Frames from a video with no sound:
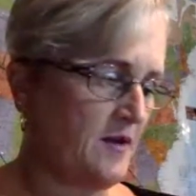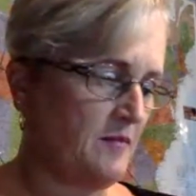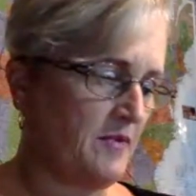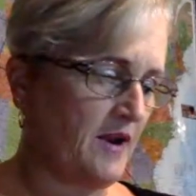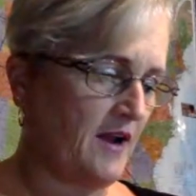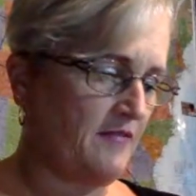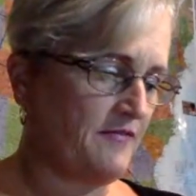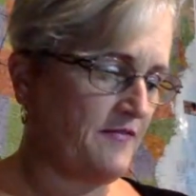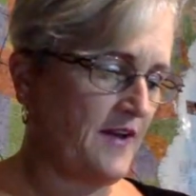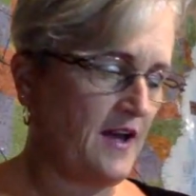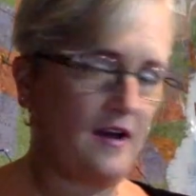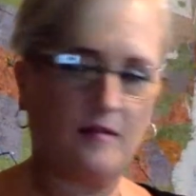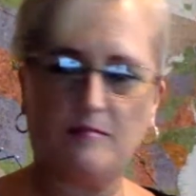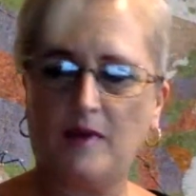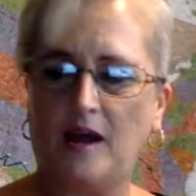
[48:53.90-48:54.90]
But I
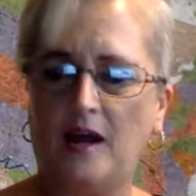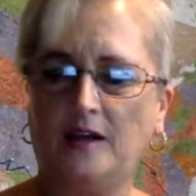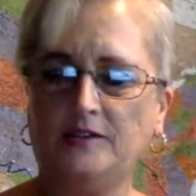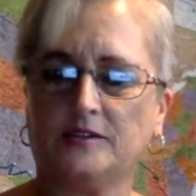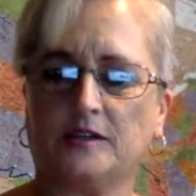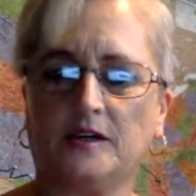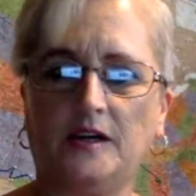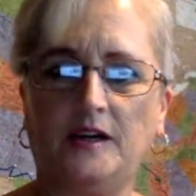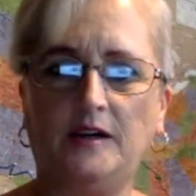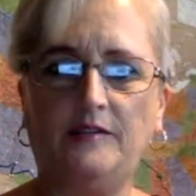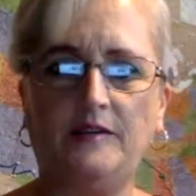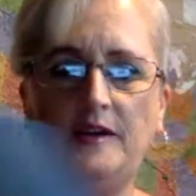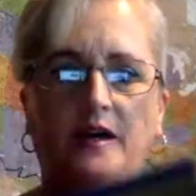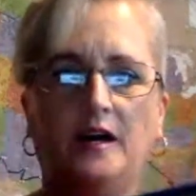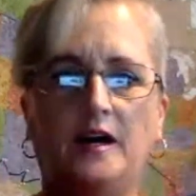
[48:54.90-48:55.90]
found my
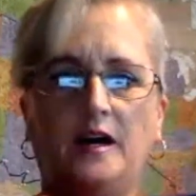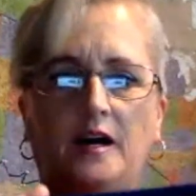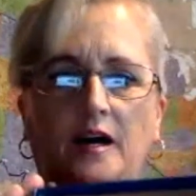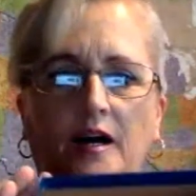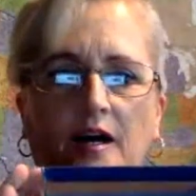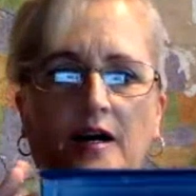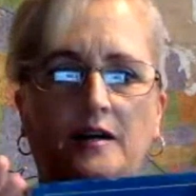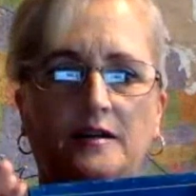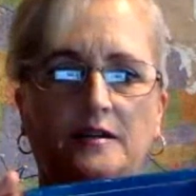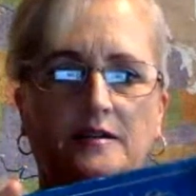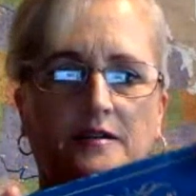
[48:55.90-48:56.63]
trivia.